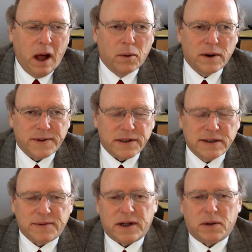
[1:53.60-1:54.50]
Well,
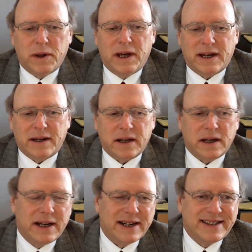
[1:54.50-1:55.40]
first of all, we had
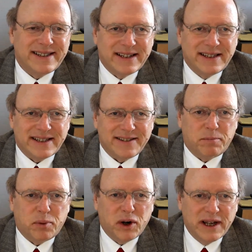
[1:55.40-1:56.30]
uh, extensive
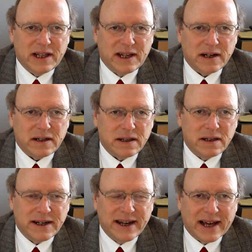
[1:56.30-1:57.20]

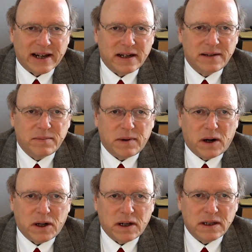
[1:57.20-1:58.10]
preclinical data,
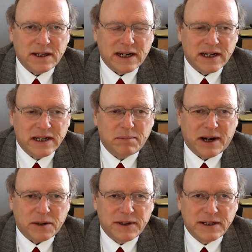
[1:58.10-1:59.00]
all done
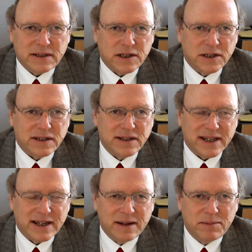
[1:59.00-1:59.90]
by researchers
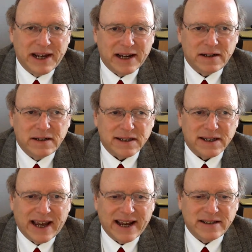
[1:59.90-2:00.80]
at MD
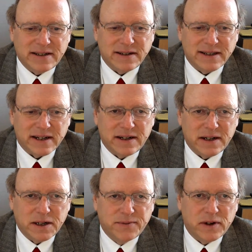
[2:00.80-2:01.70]
Anderson Cancer
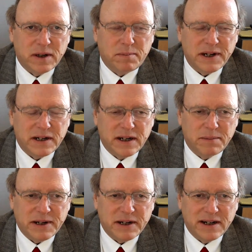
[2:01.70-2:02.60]
Center over a per-
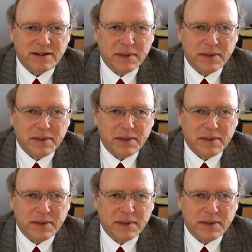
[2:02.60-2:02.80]
period of